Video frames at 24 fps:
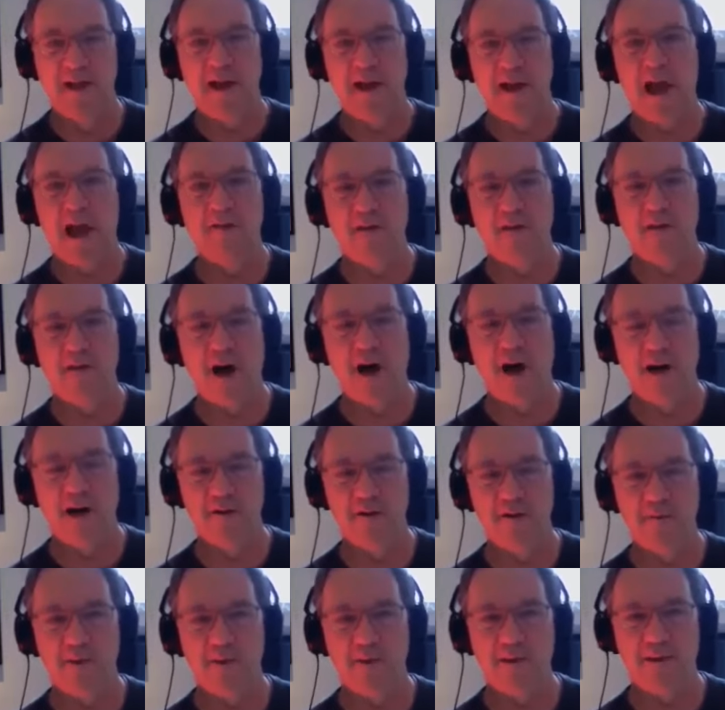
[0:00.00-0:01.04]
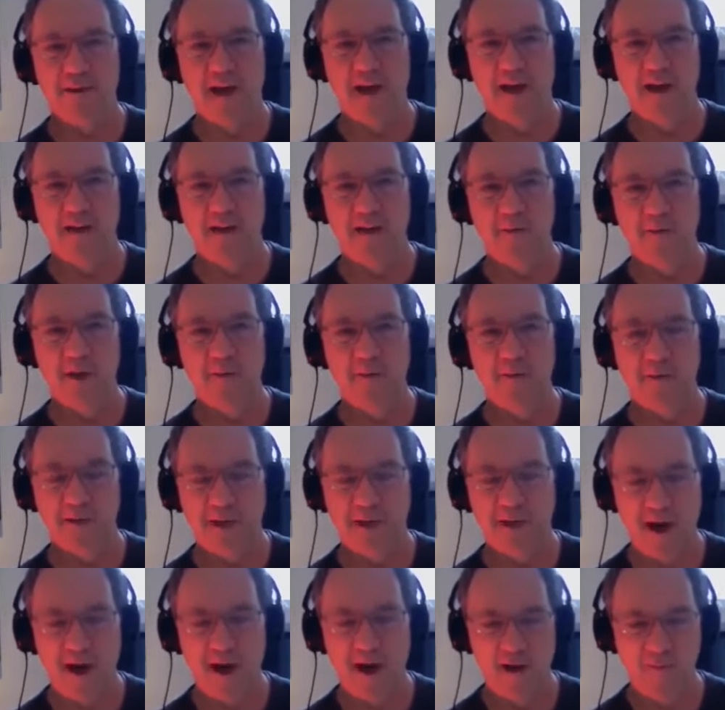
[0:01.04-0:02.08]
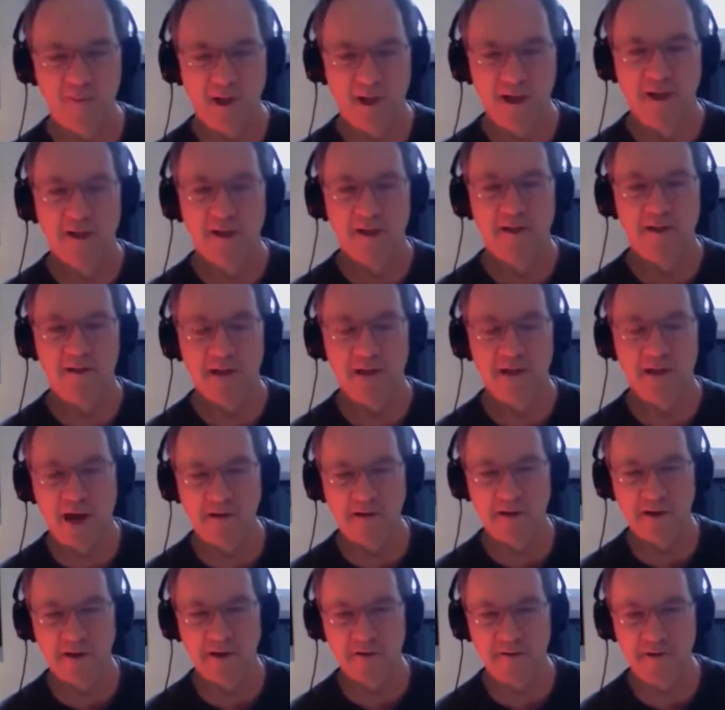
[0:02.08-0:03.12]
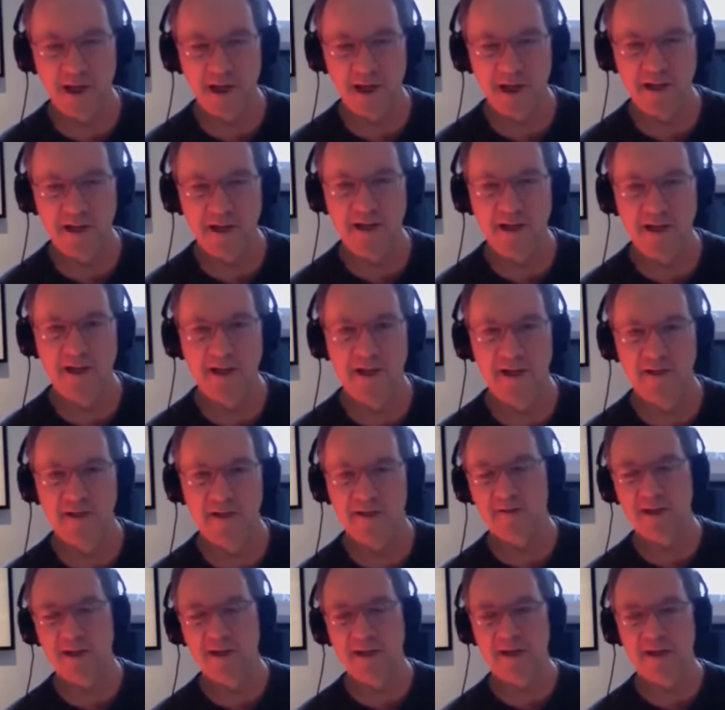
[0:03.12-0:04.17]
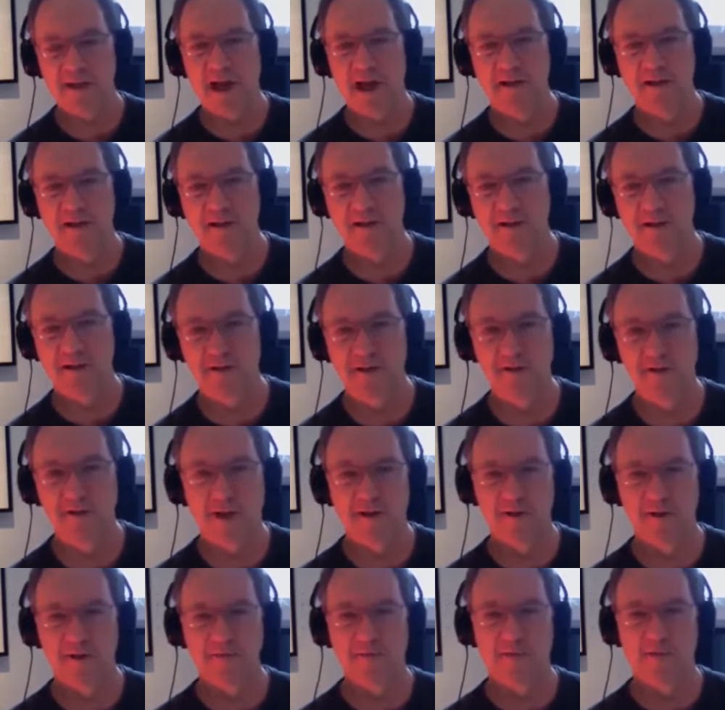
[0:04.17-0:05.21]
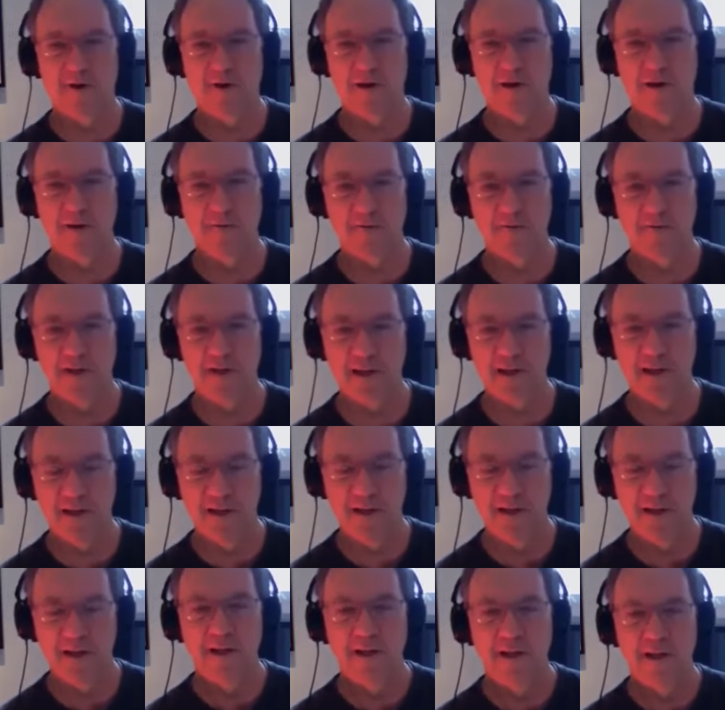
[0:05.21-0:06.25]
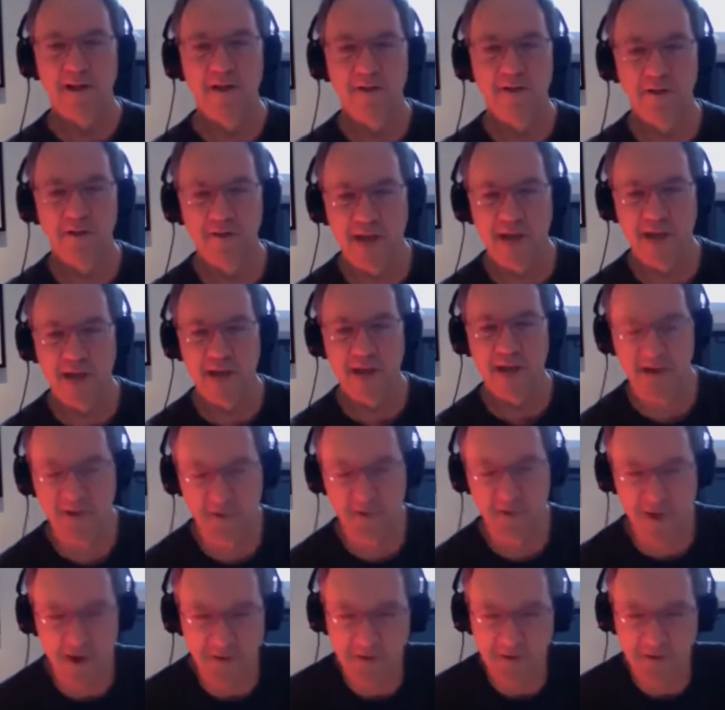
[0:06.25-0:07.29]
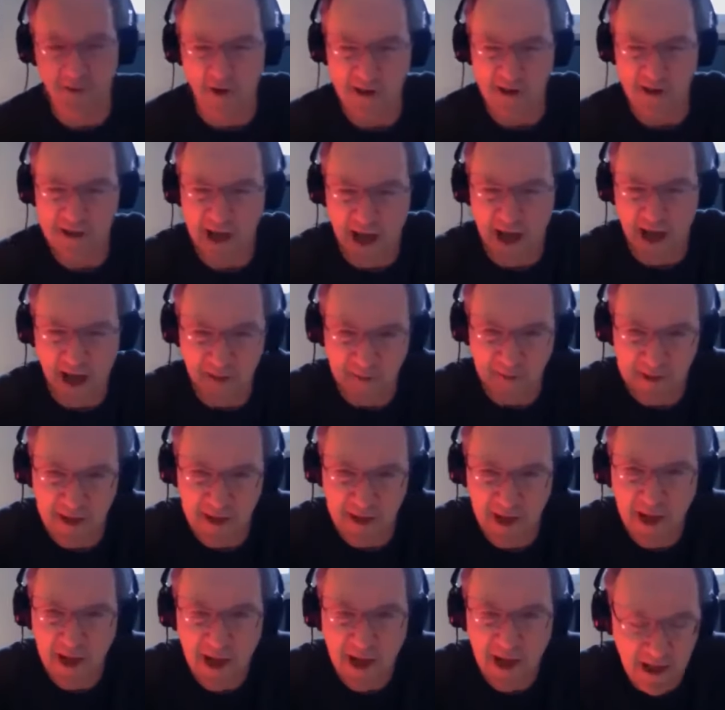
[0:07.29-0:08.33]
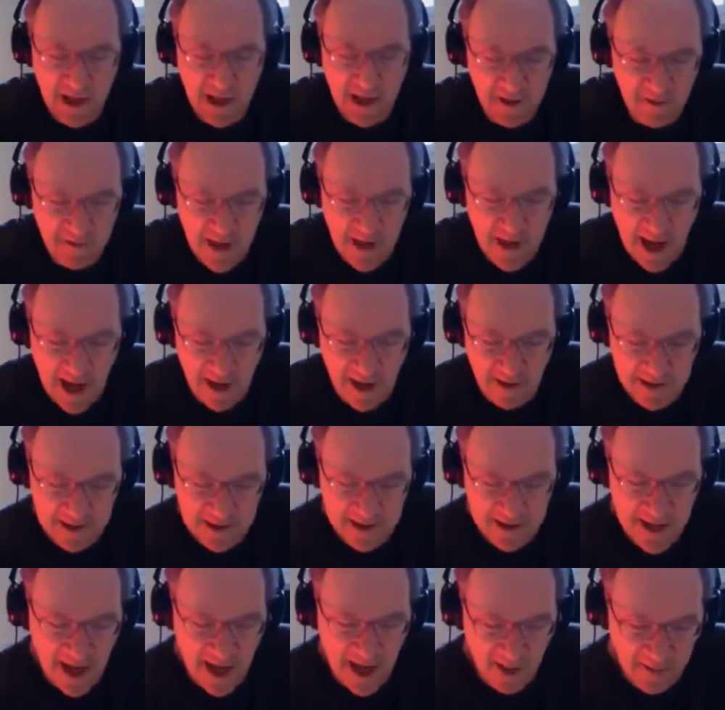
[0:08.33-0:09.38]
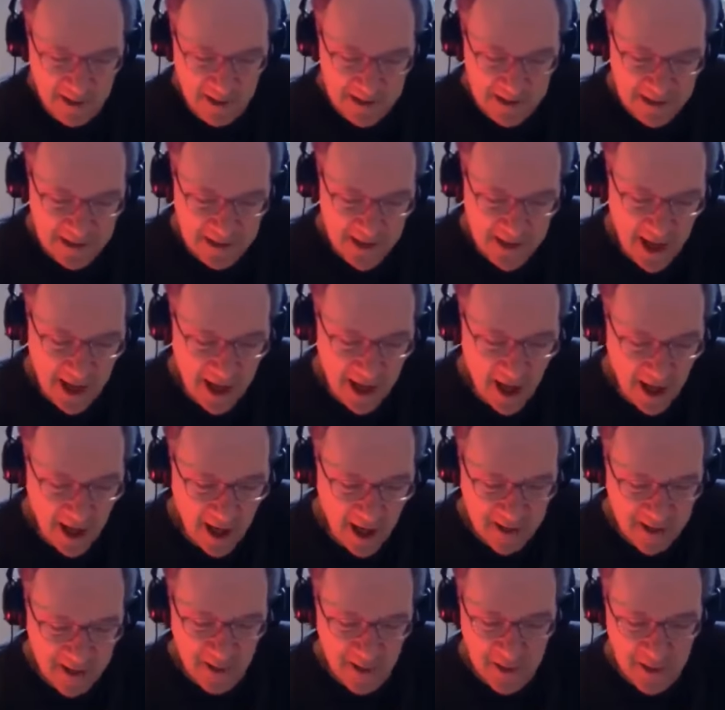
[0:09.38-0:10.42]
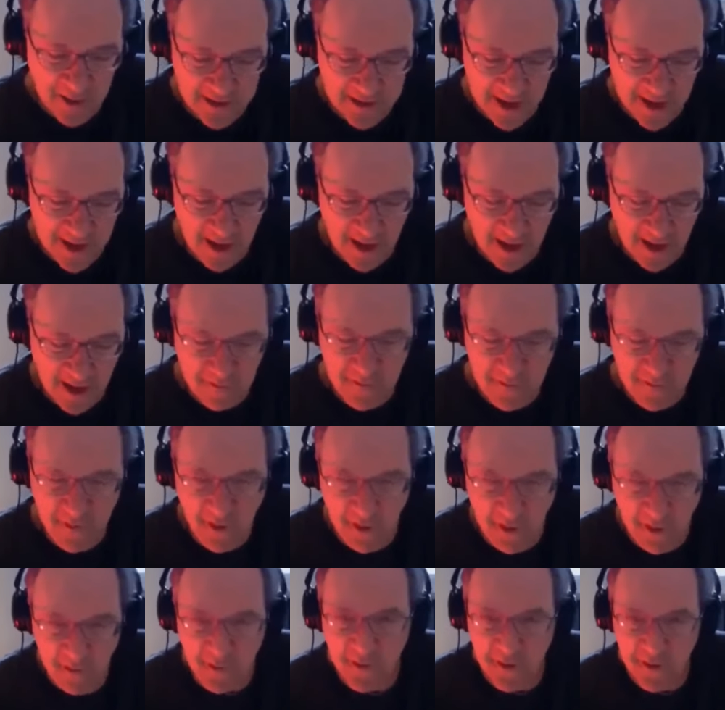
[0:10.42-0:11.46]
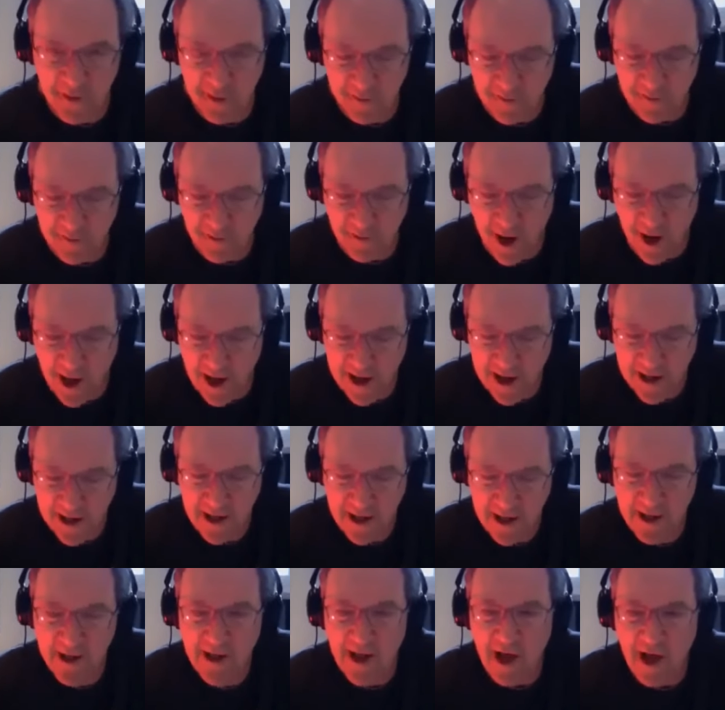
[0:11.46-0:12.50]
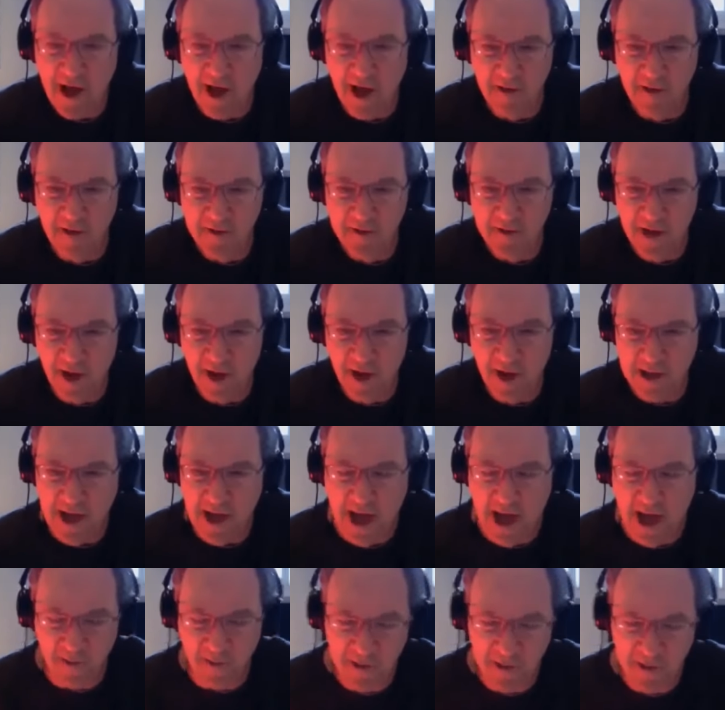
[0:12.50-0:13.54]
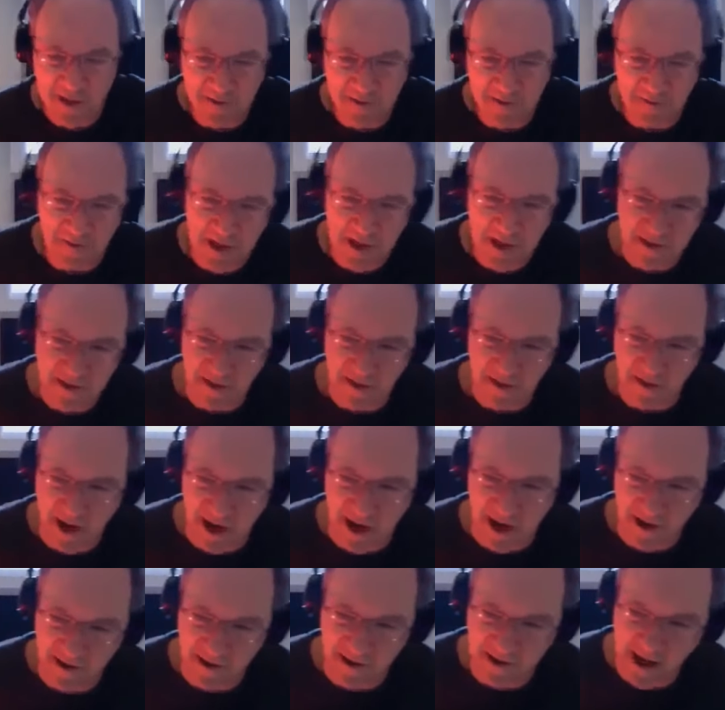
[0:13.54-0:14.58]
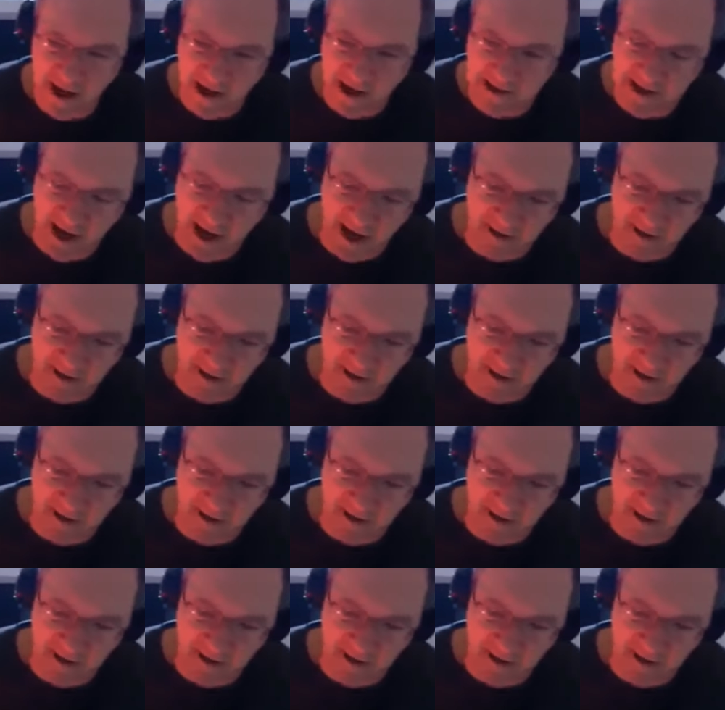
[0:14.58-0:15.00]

100% of the people come, you count their feet, and there's 3,240 feet. You do that 3 or 4 times, and you've now established a 100% foolproof way of knowing how many feet there are in that town.